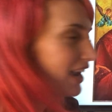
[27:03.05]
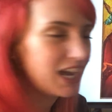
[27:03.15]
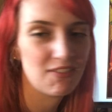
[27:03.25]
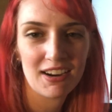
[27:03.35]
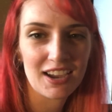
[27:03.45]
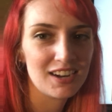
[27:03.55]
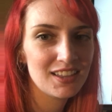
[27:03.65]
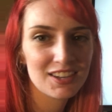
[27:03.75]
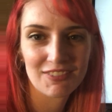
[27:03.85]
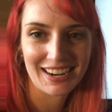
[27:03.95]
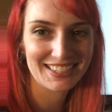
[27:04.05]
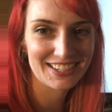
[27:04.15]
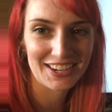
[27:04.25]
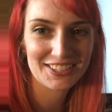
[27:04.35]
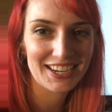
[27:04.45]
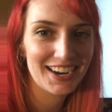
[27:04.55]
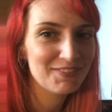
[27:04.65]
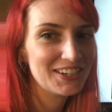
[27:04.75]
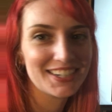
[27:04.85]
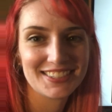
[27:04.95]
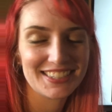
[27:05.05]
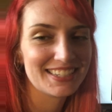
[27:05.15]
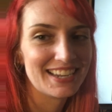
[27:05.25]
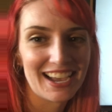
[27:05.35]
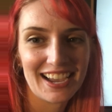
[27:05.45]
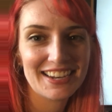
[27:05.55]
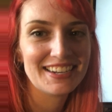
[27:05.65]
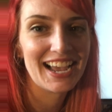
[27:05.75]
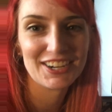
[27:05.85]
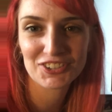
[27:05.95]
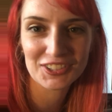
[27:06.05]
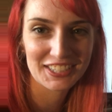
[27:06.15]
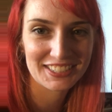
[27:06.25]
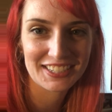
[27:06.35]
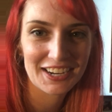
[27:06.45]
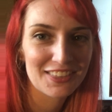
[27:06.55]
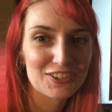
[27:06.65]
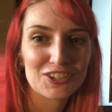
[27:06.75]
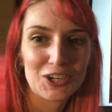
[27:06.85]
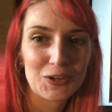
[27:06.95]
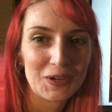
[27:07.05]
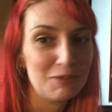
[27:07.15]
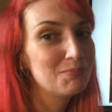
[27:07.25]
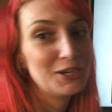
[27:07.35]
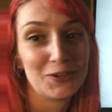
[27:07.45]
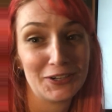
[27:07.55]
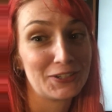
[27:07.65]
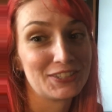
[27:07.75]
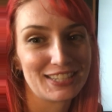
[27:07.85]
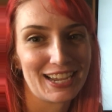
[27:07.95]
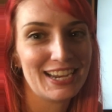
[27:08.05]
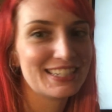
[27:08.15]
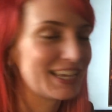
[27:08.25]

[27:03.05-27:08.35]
haven't gotten to the Renaissance yet because it's not naturalistic. There's no empirical science